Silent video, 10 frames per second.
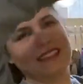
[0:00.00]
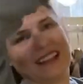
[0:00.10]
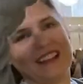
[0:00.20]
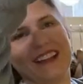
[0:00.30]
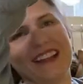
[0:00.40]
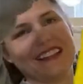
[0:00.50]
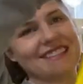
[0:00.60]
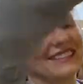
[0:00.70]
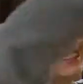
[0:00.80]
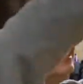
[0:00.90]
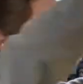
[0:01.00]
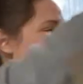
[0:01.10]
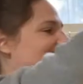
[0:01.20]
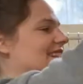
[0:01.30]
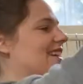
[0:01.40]
All right.
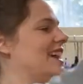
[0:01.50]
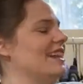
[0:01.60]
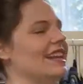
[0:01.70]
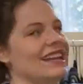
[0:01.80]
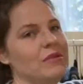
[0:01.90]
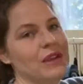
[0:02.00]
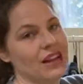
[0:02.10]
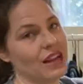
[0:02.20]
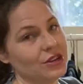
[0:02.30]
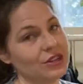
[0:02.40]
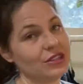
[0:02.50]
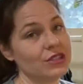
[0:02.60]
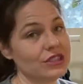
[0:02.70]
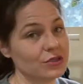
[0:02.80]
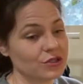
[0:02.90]
Again, I paid
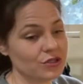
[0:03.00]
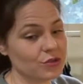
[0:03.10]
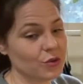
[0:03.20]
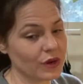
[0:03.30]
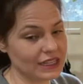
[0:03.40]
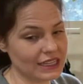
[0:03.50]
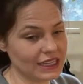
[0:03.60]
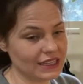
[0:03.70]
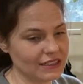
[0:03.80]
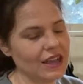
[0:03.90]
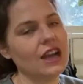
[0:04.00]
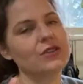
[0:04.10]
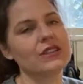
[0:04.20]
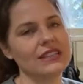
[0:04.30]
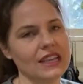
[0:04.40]
120,
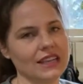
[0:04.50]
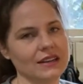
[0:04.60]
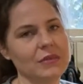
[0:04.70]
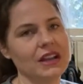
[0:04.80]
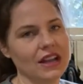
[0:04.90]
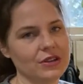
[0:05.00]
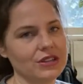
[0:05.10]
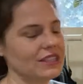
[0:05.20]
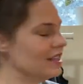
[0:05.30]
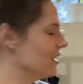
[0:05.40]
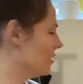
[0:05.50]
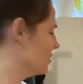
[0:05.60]
110, paid $110